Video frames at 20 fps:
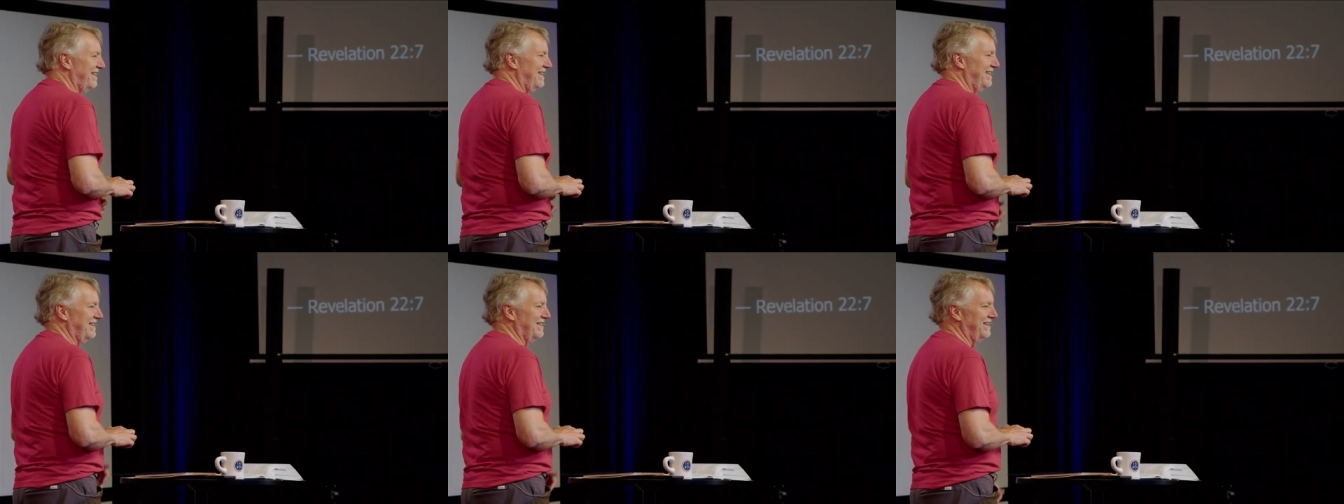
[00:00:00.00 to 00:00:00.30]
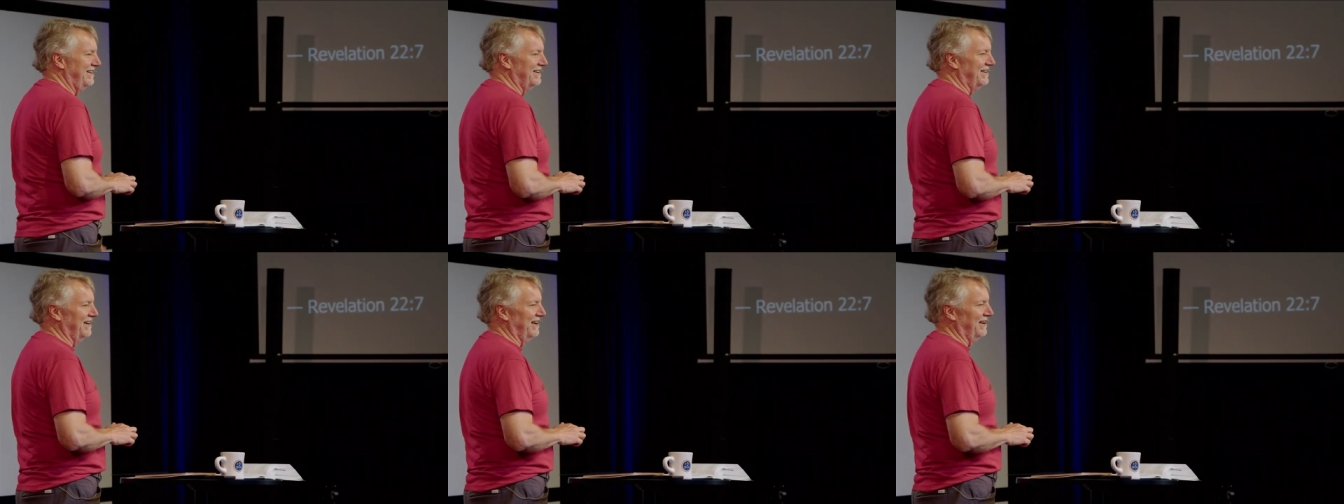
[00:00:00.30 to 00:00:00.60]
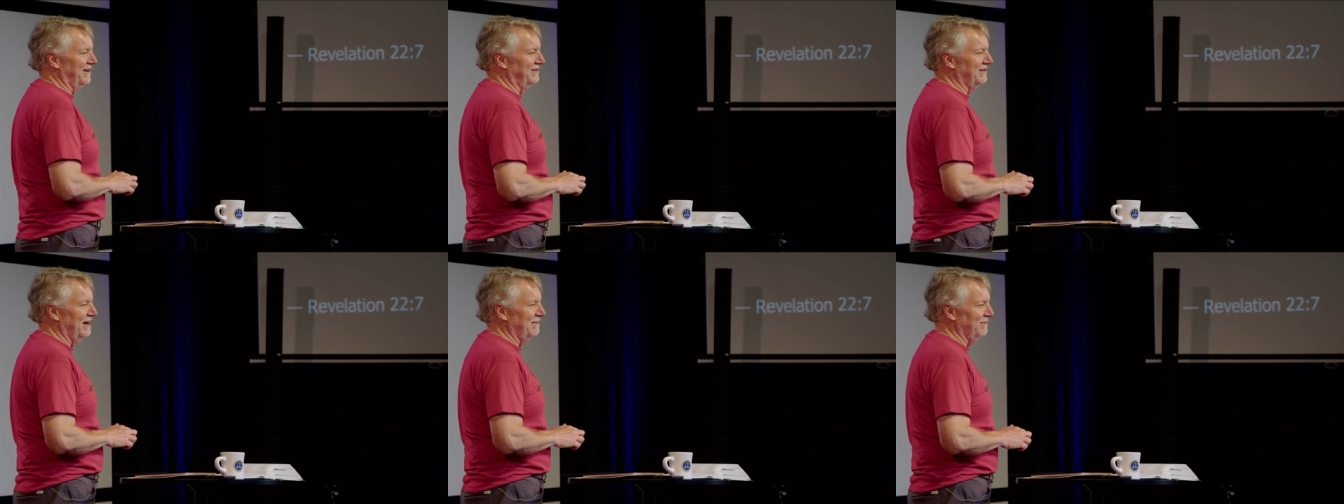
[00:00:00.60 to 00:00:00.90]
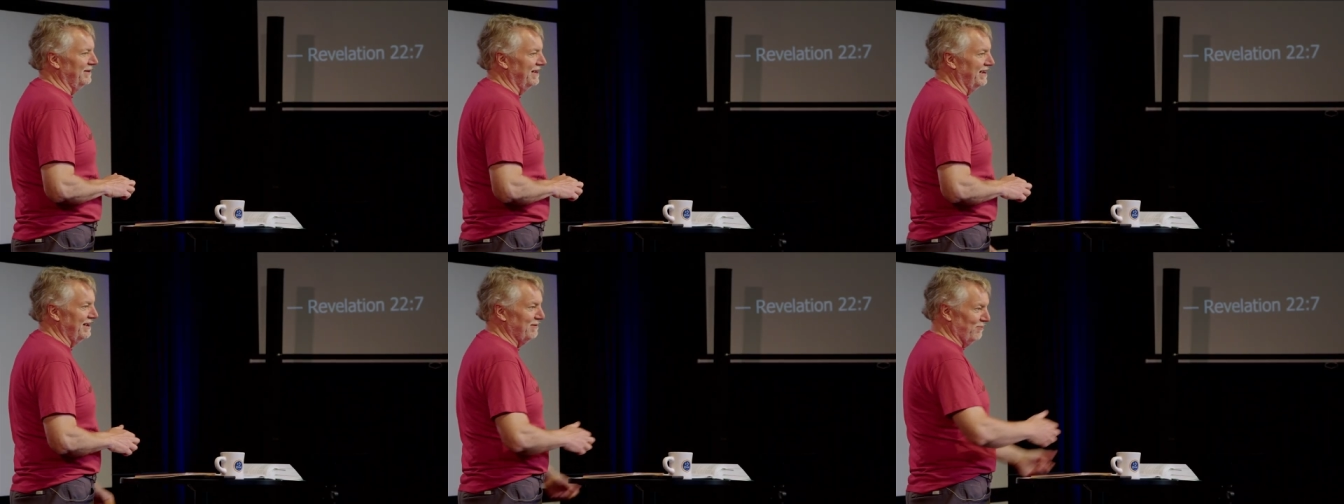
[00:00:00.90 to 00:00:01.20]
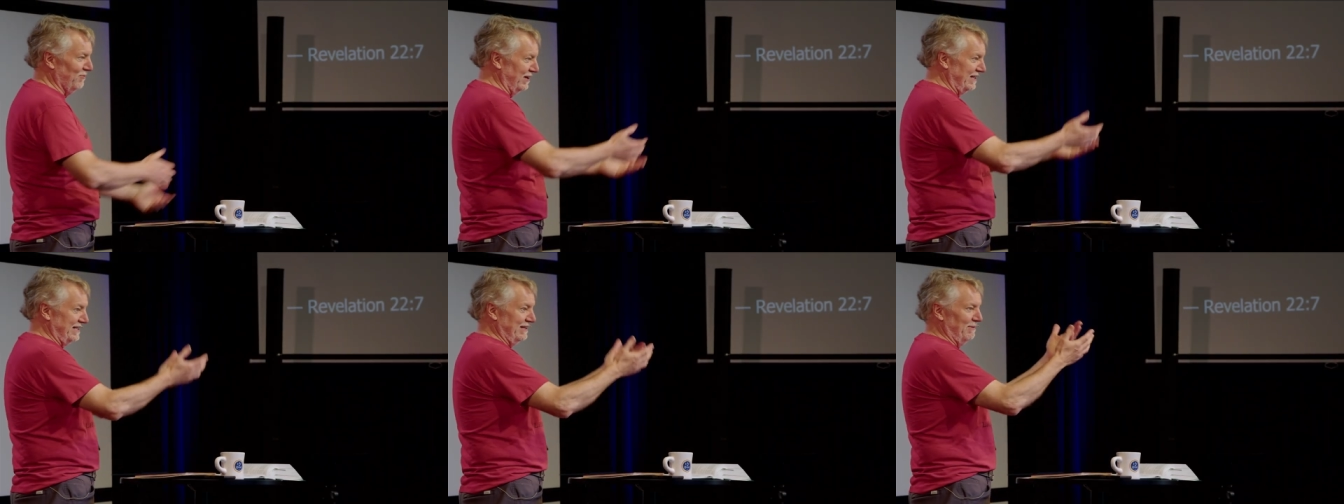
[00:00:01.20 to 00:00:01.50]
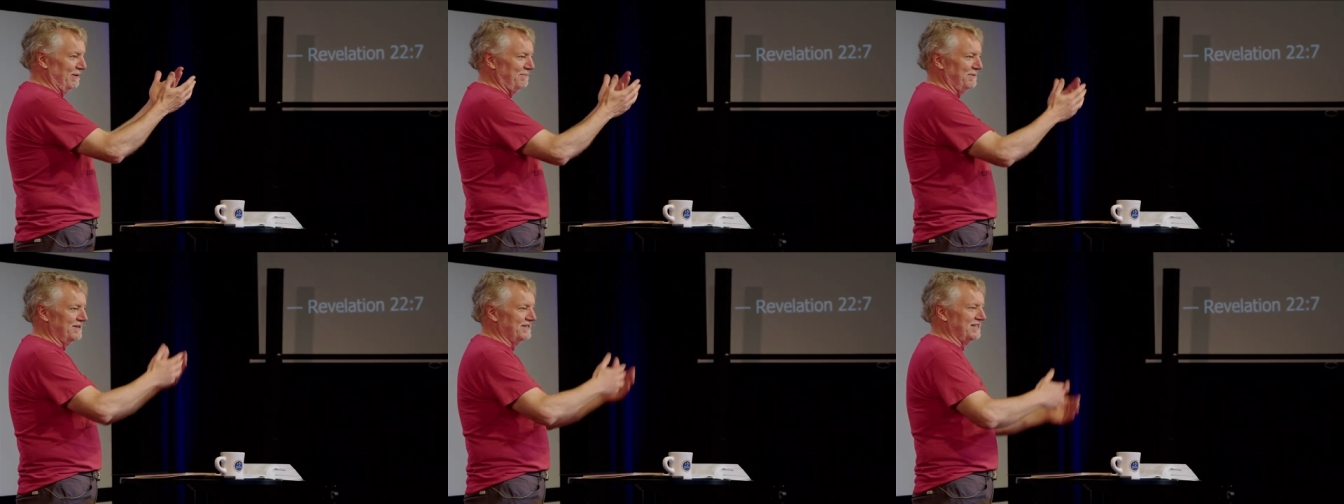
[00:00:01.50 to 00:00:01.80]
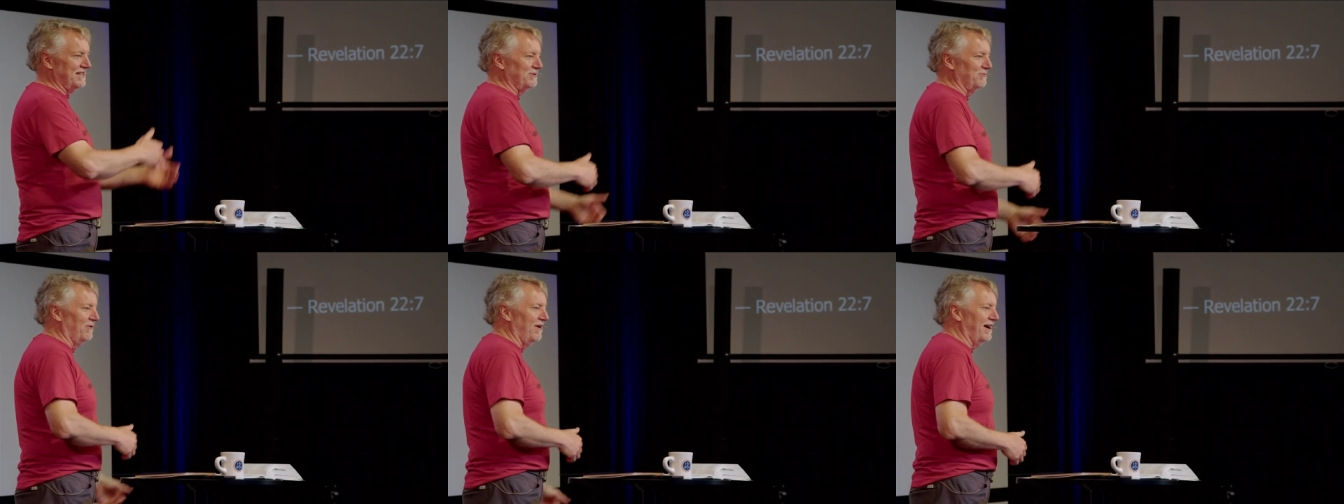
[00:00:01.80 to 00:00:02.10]
you, are all grumbling, and one, one
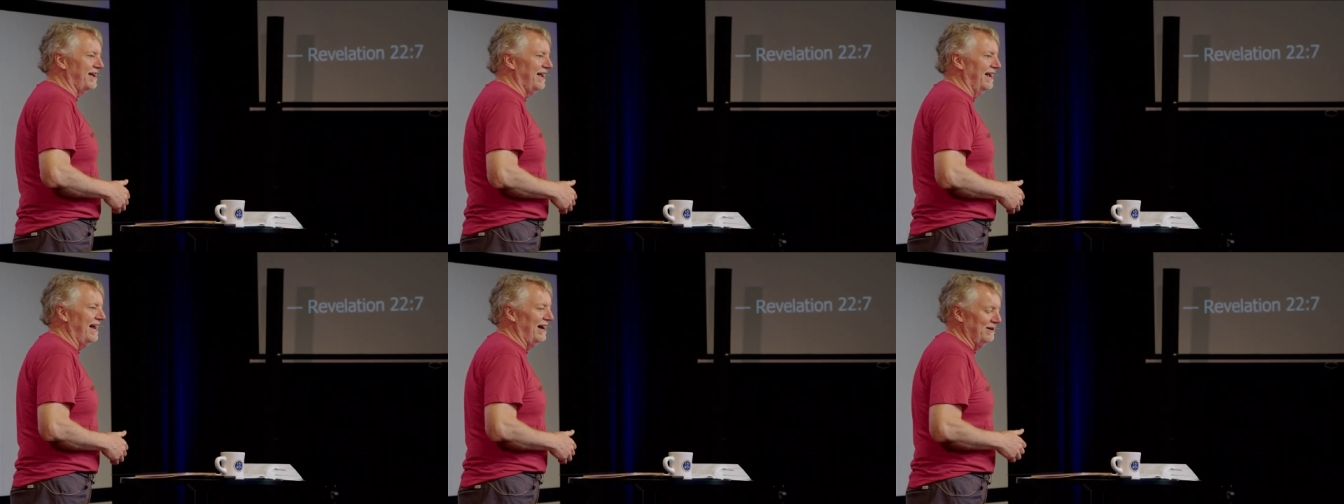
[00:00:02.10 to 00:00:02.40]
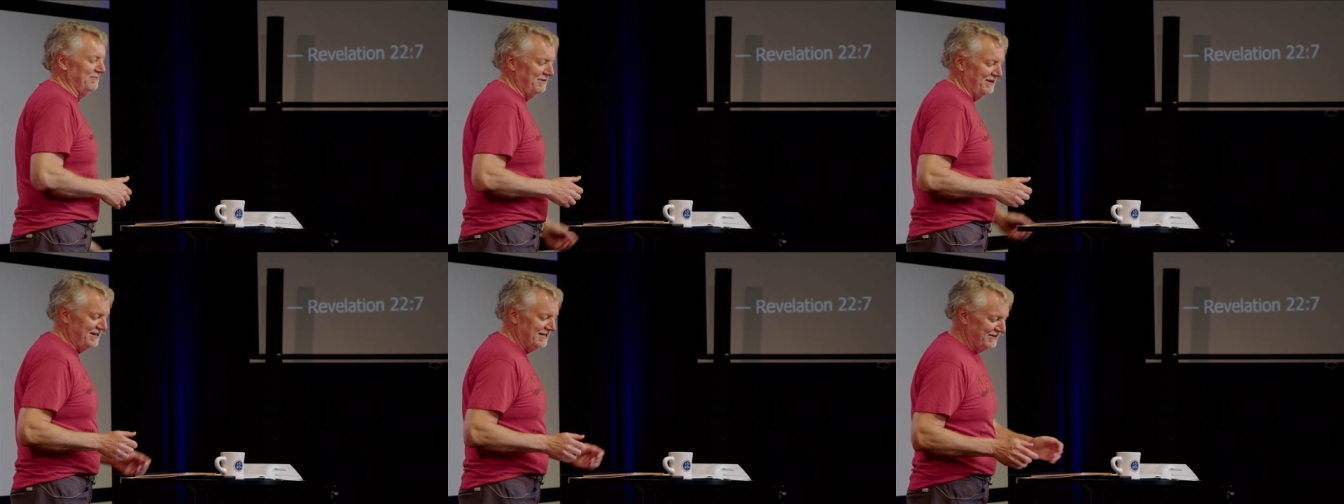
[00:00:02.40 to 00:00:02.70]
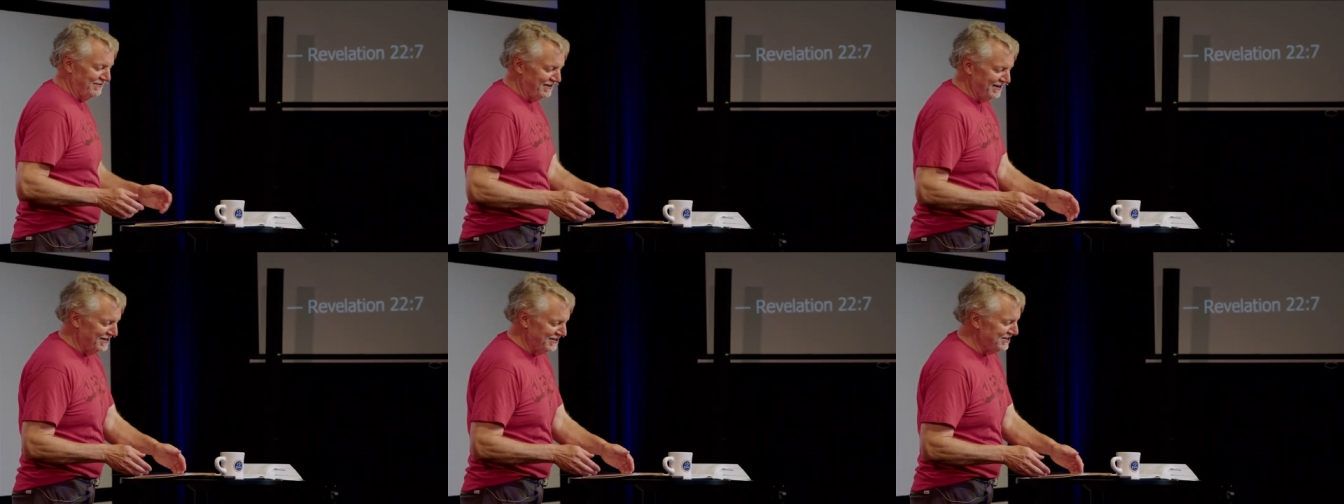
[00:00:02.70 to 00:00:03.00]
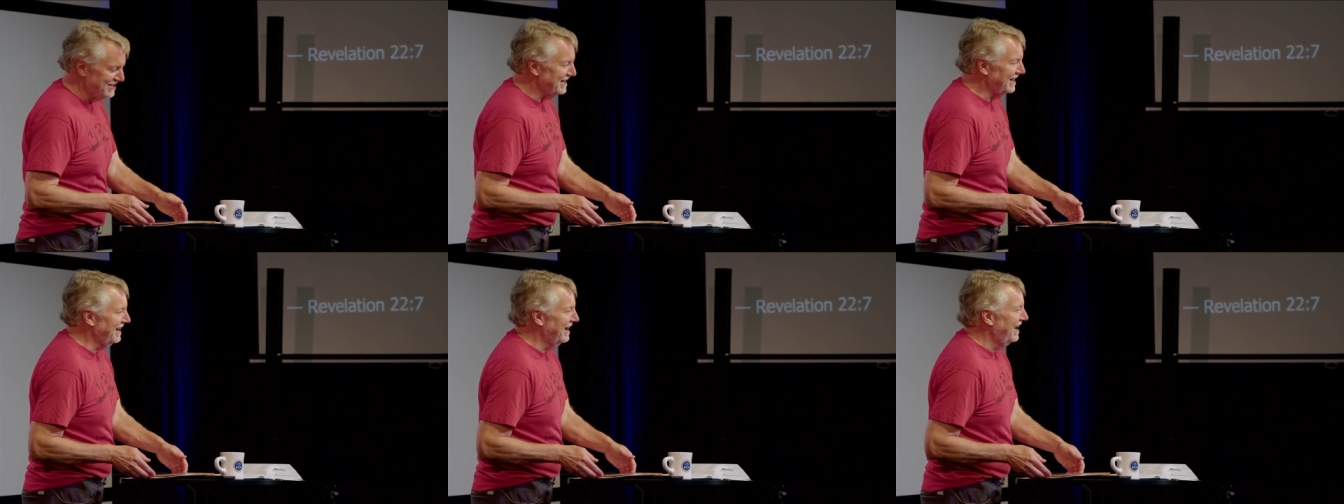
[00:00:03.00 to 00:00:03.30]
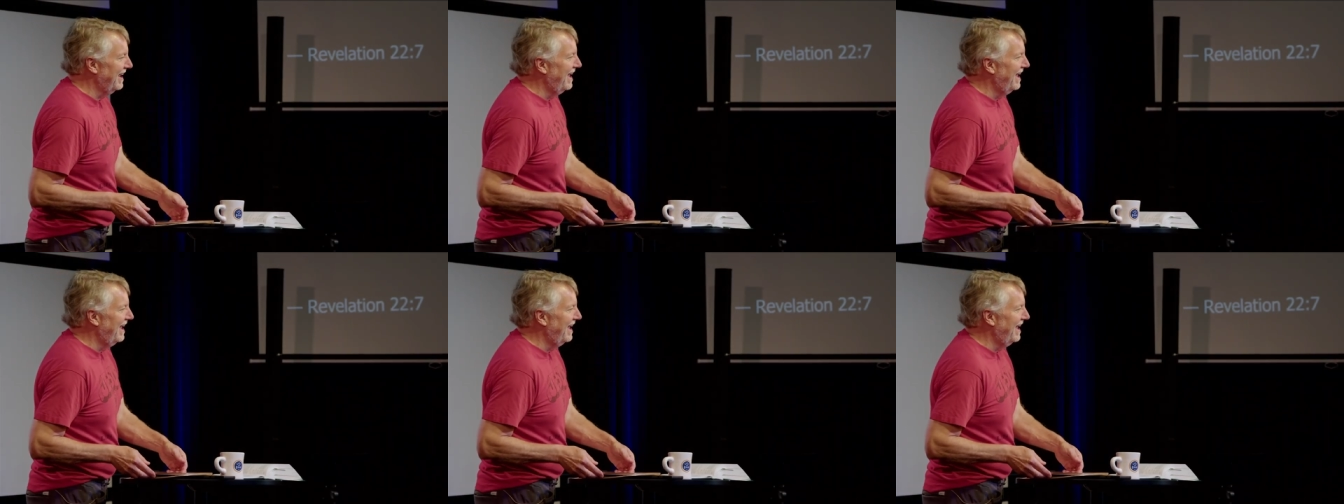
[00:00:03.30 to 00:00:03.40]
person's walking out because of what I just said.